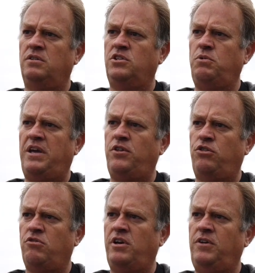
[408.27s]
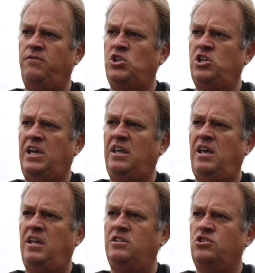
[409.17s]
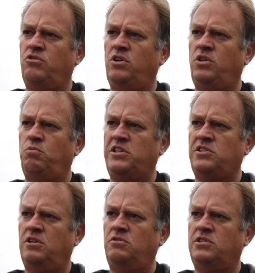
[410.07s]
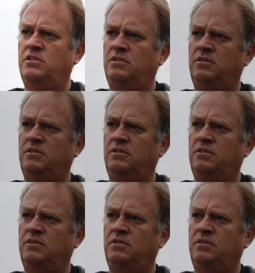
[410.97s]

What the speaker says: so we have a thriving fishing industry on the West Coast.